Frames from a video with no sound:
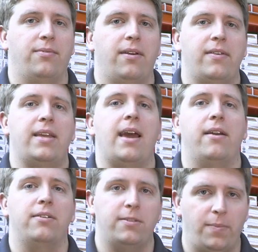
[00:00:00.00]
Rivet
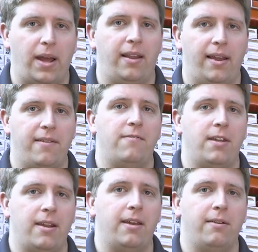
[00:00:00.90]
Counter Spotlight
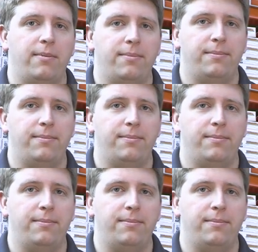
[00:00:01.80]
video.